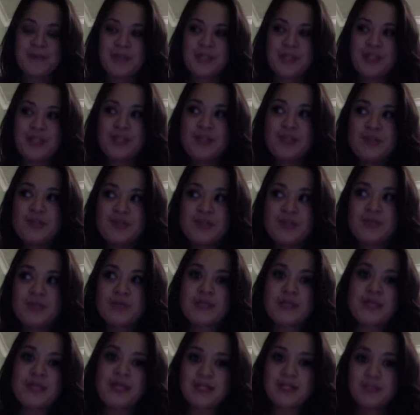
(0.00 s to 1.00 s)
You just
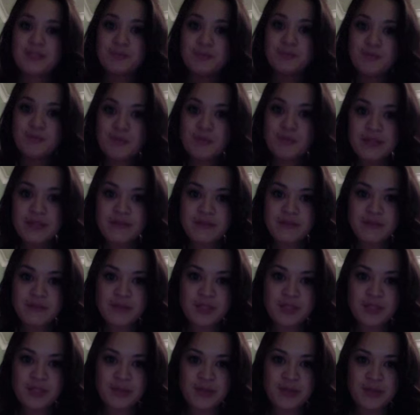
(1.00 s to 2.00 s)
want to get really
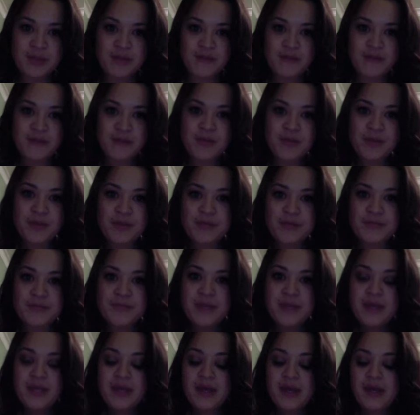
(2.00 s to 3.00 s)
familiar with the form.
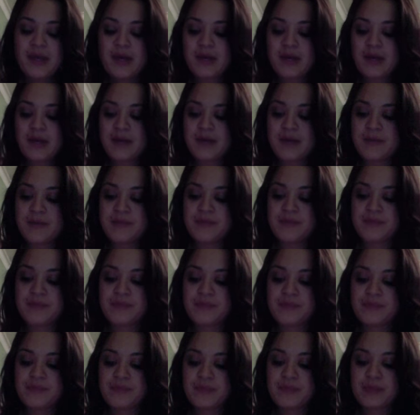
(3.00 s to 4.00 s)

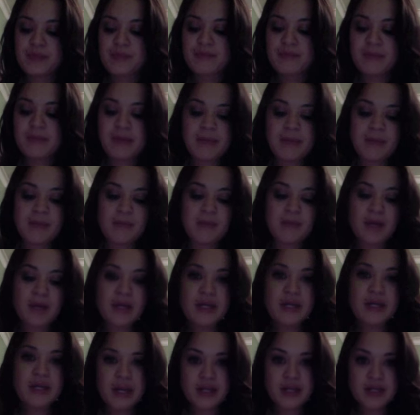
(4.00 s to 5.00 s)
Maybe mark
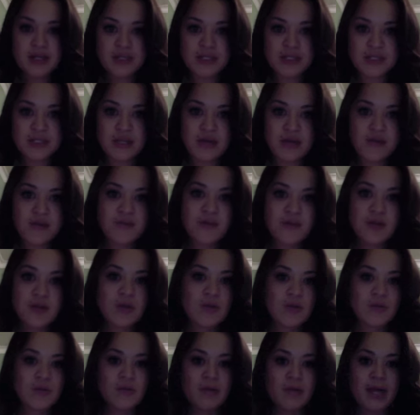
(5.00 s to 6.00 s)
it out yourself.
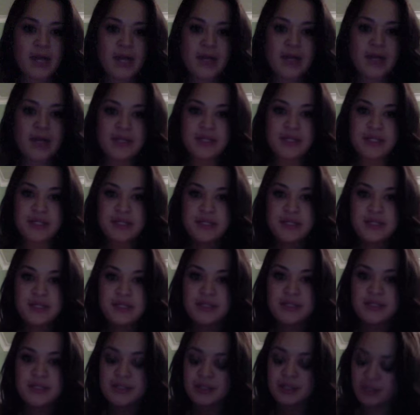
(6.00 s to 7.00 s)
Write on
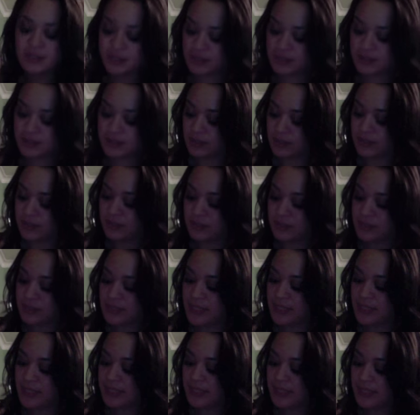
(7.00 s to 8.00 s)
here,
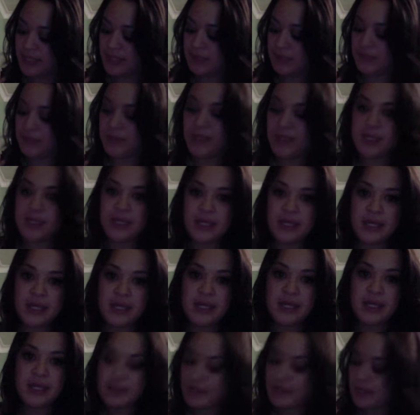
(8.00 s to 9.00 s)
daily,
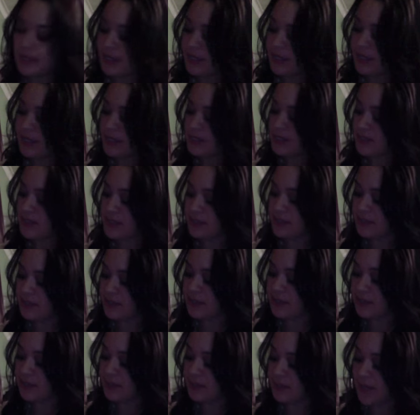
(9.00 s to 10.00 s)
weekly, and it says on
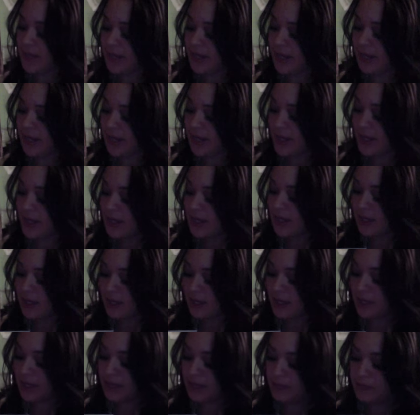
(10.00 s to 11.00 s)
their body.
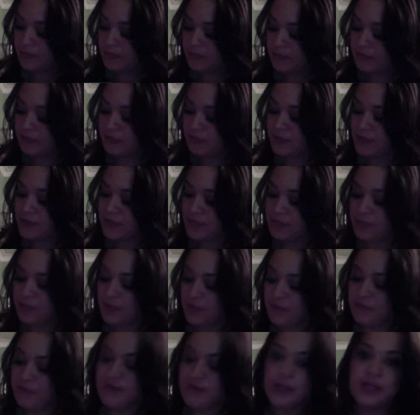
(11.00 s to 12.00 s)
We've actually made it
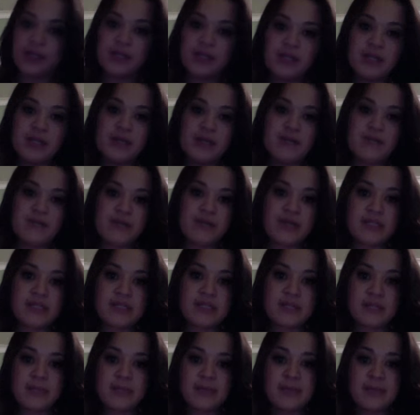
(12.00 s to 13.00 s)
very clear and very
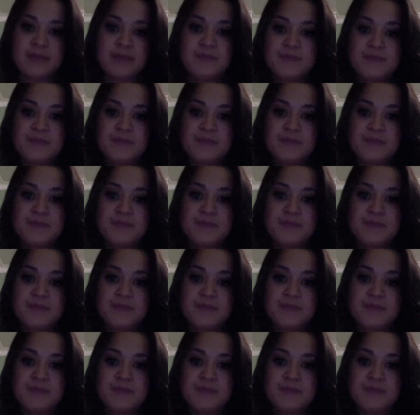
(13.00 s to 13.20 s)
simple.